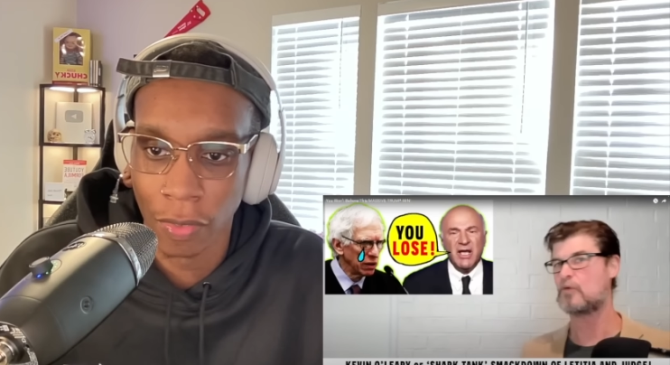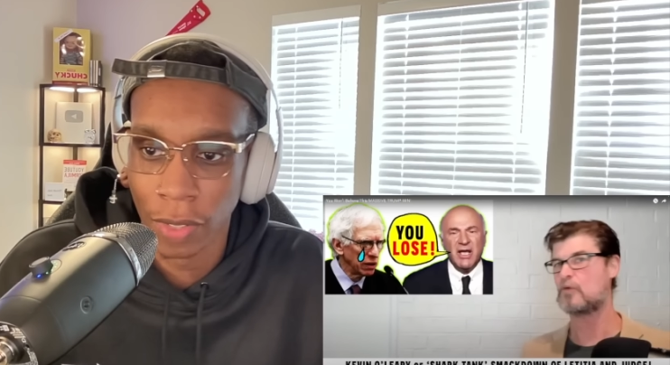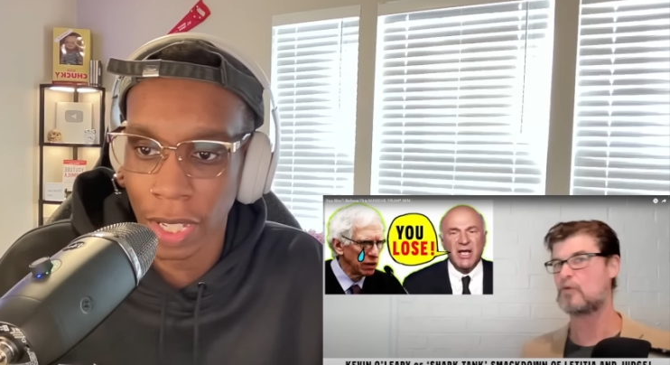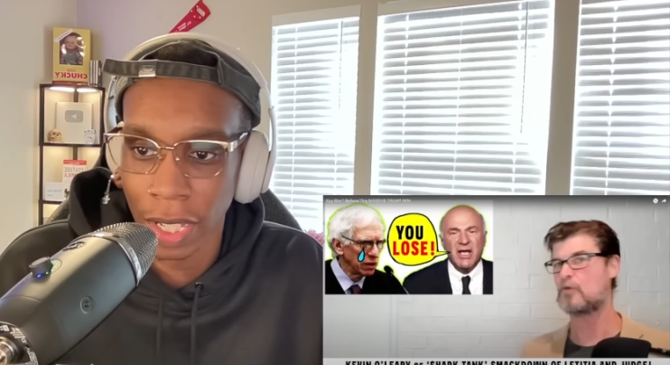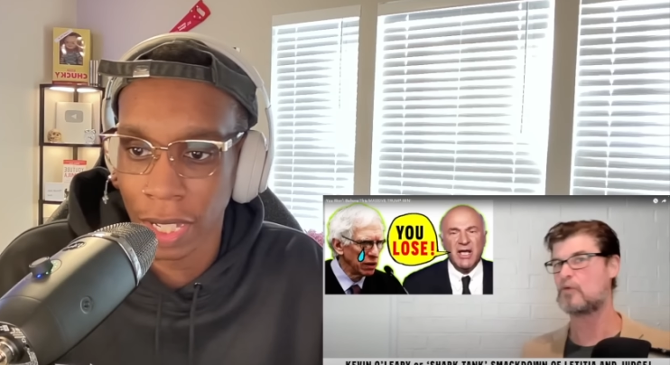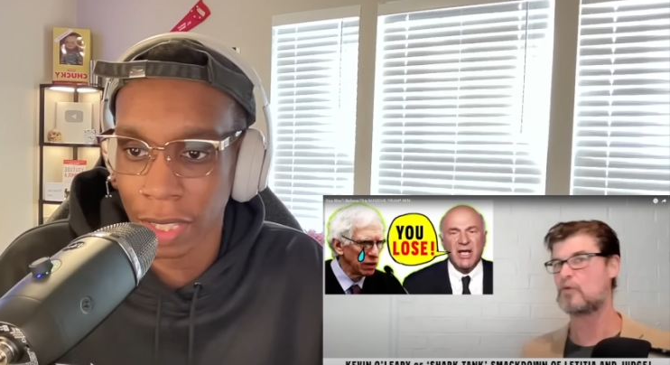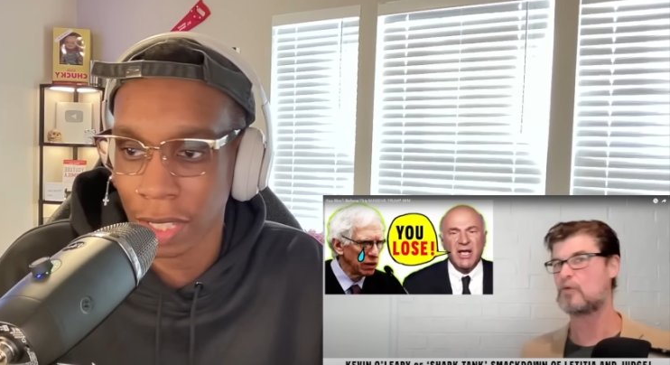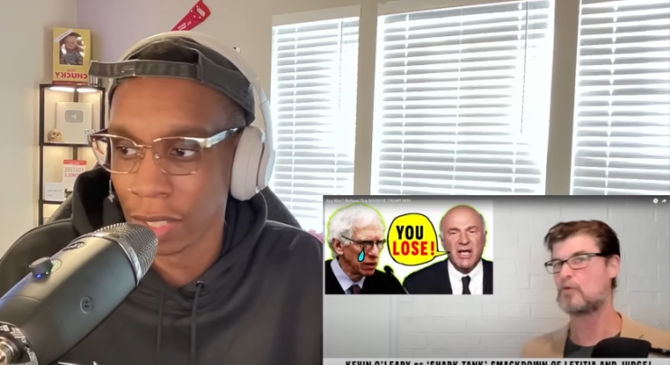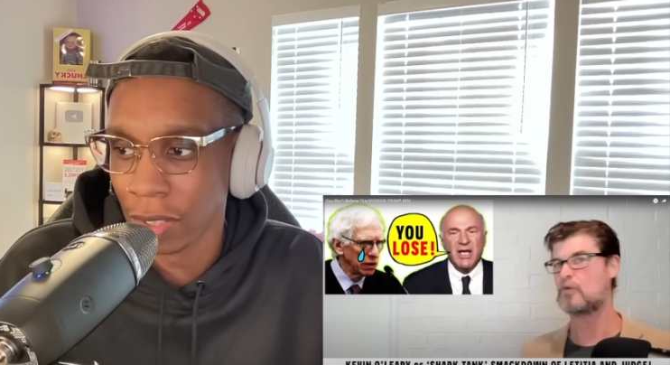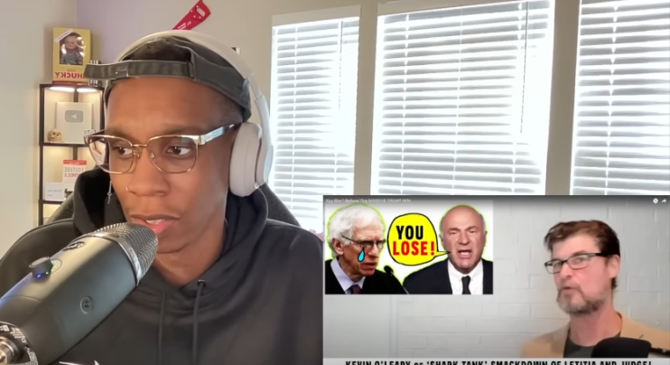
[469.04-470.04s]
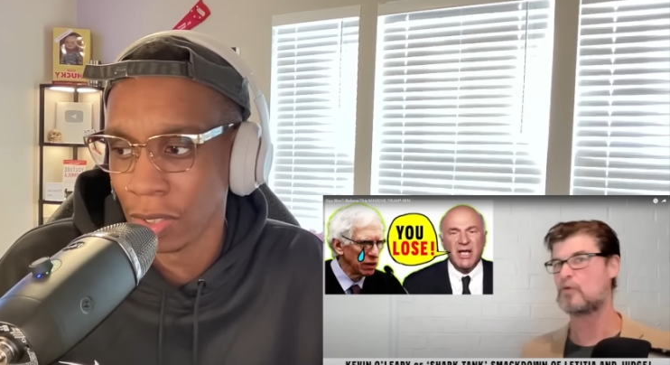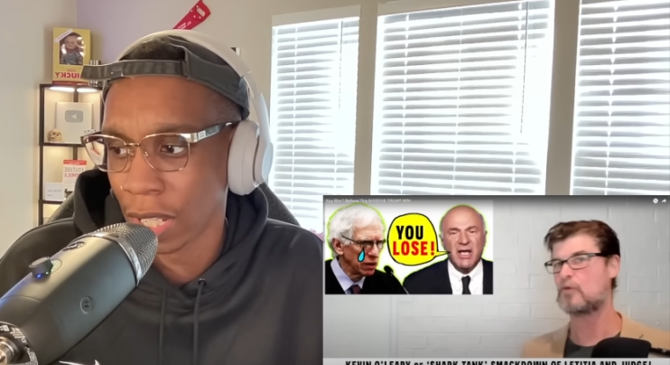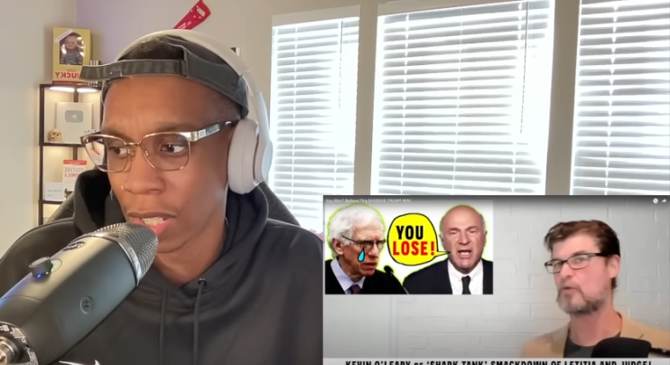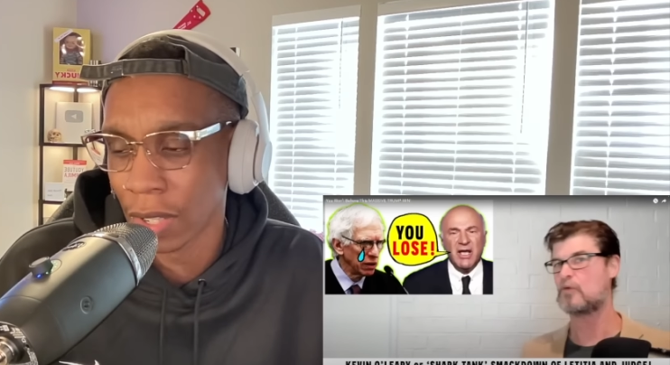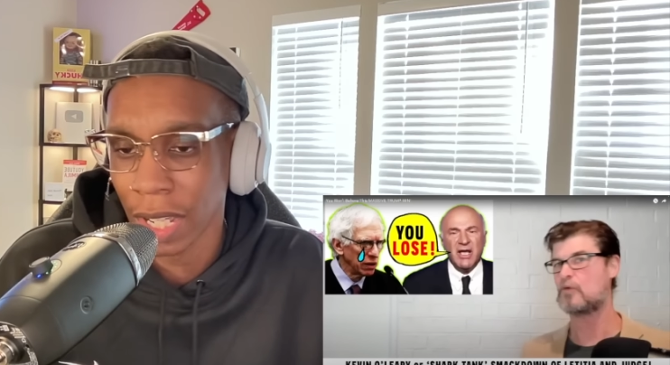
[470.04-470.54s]
Speaker 1: your they ain't got they
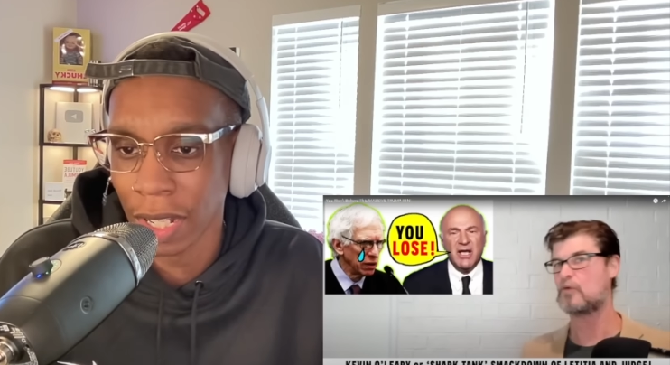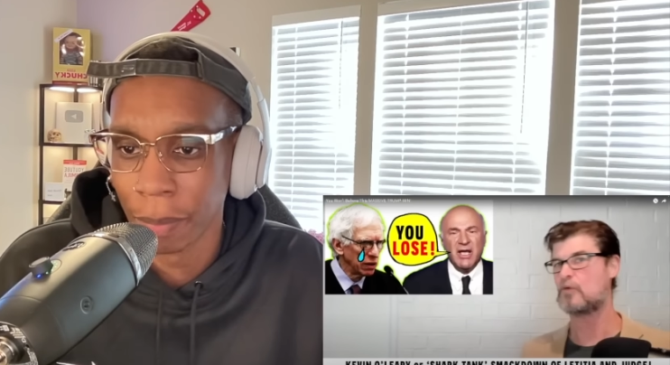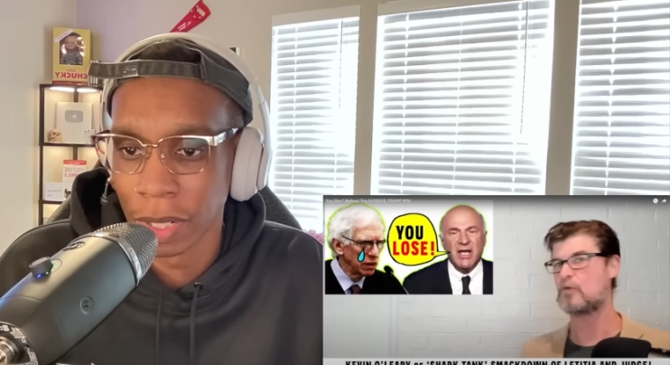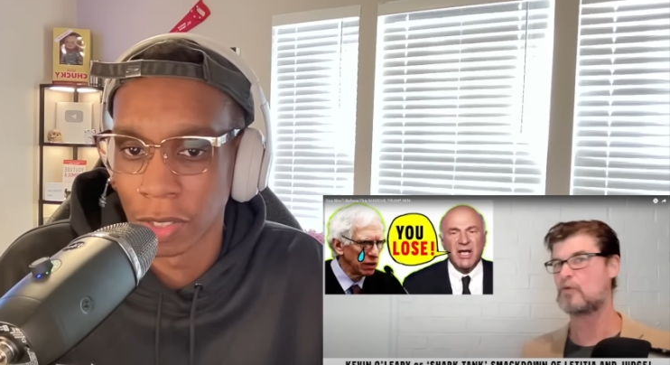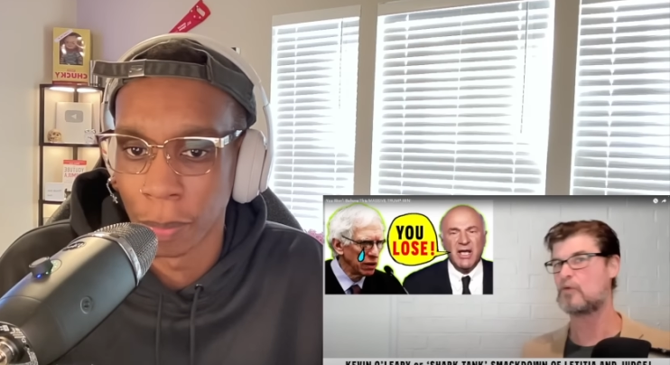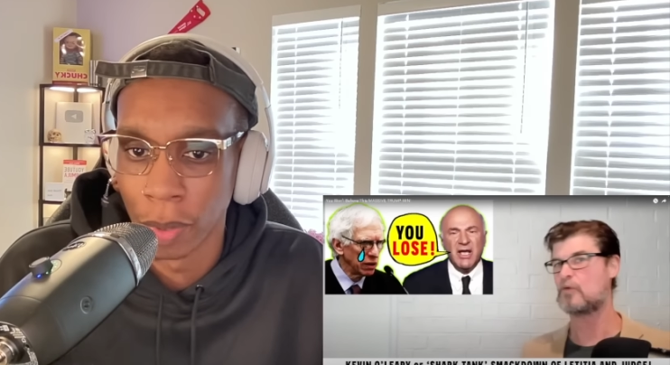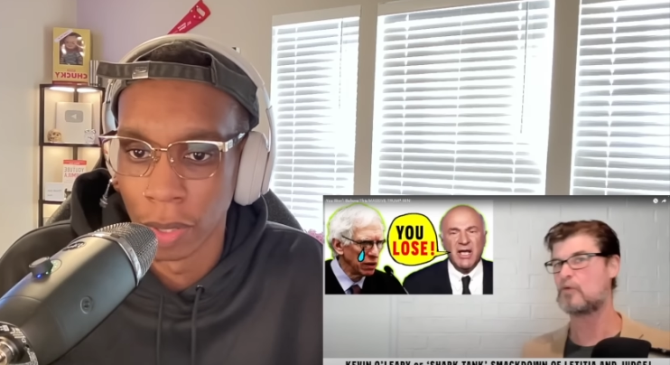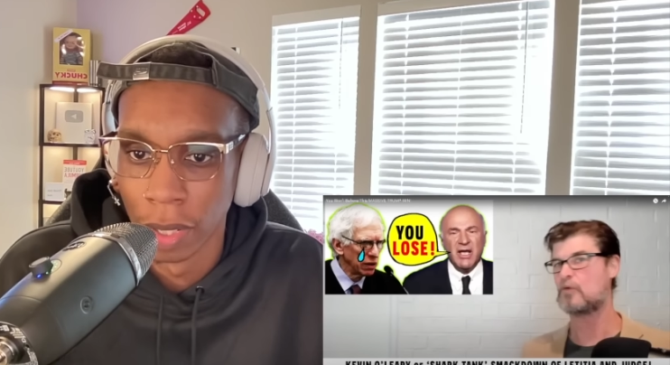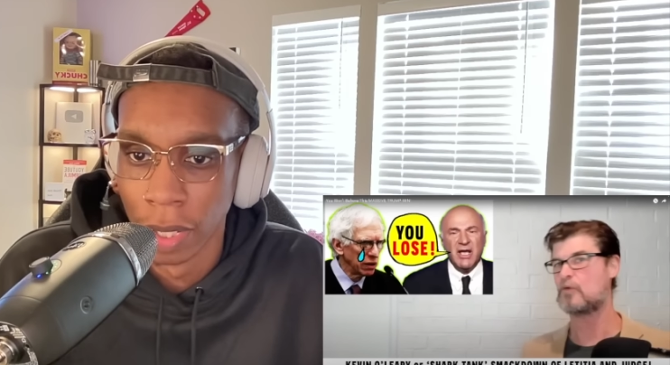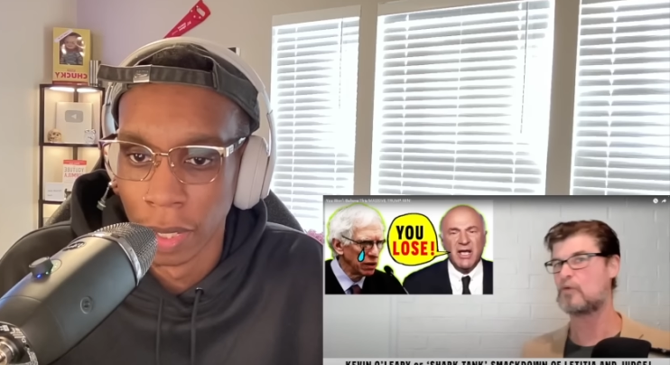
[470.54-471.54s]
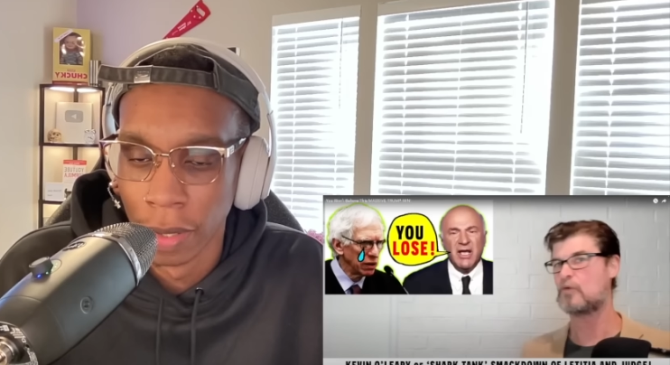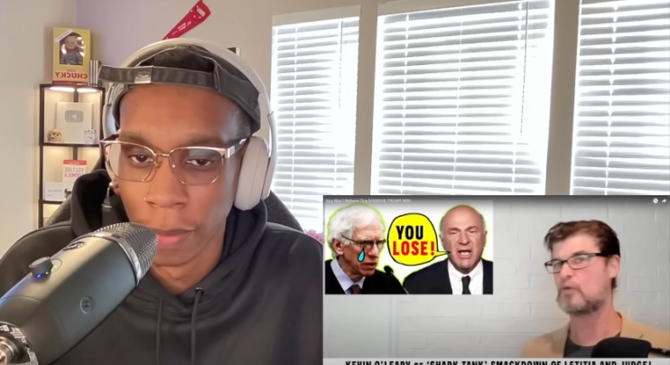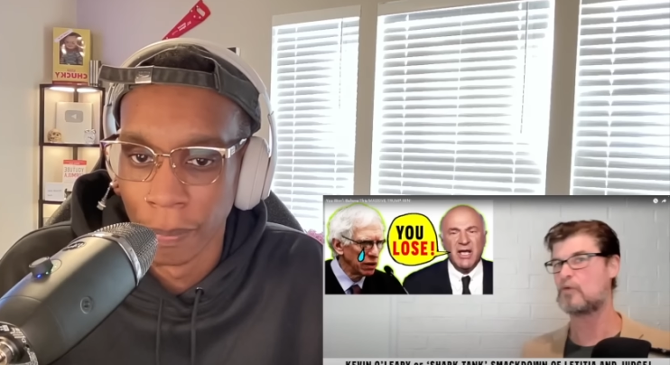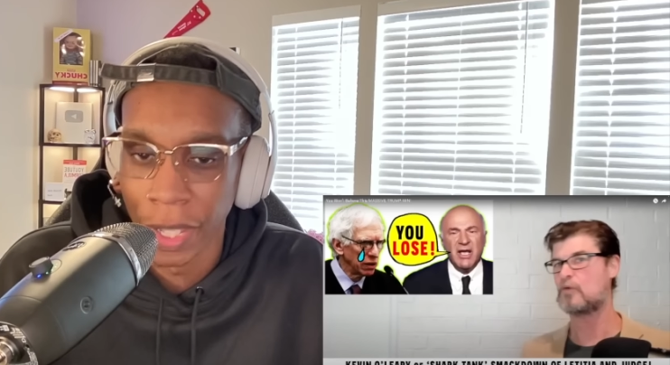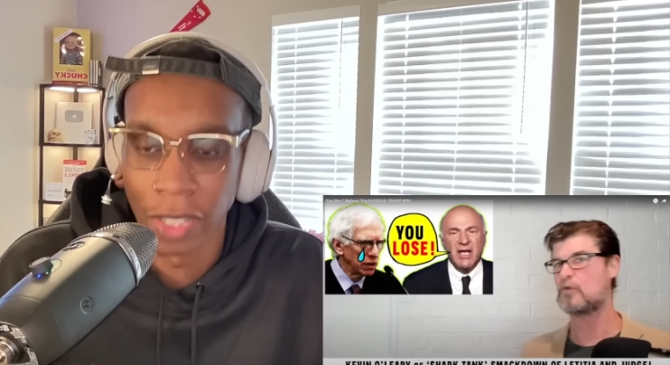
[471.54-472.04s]
you're not gonna have that much support.
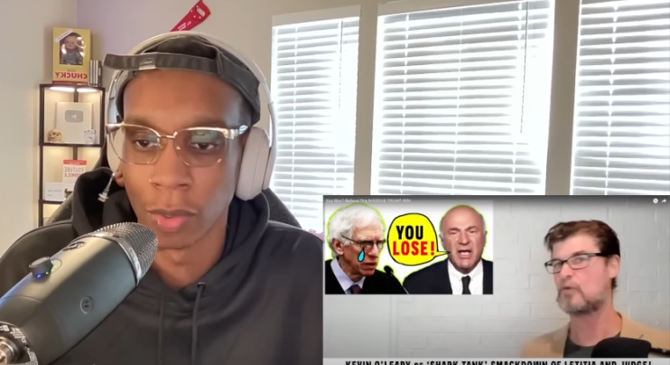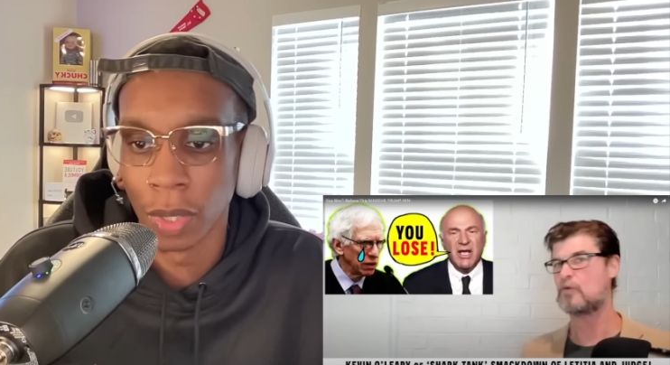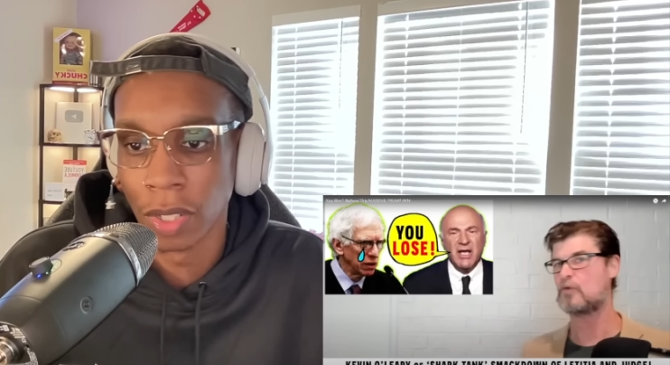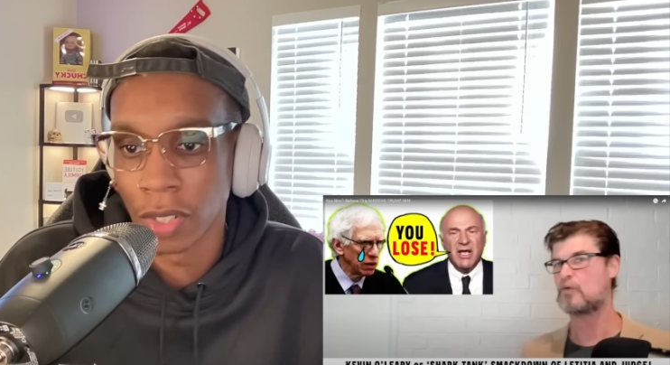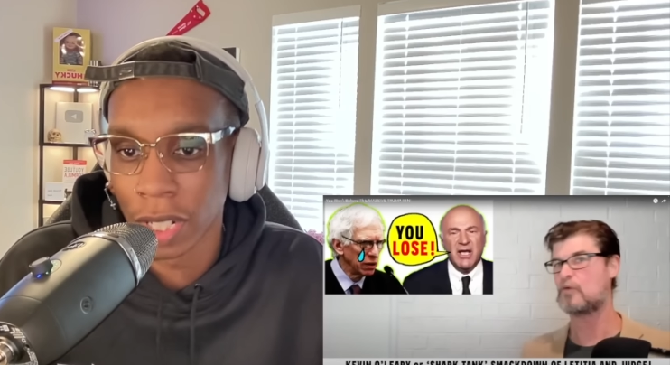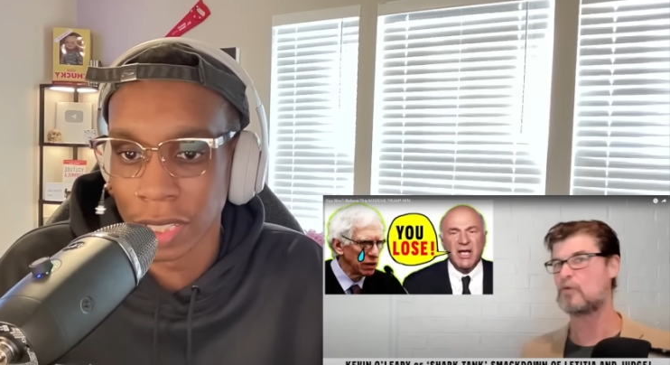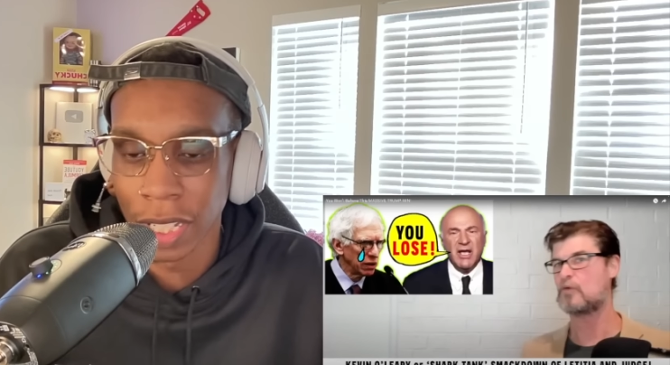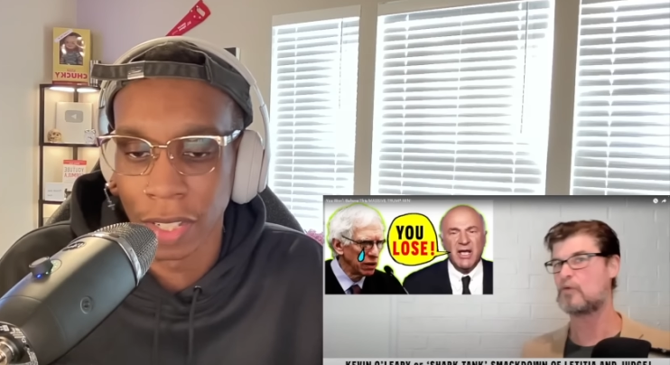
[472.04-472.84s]
as the one you're trying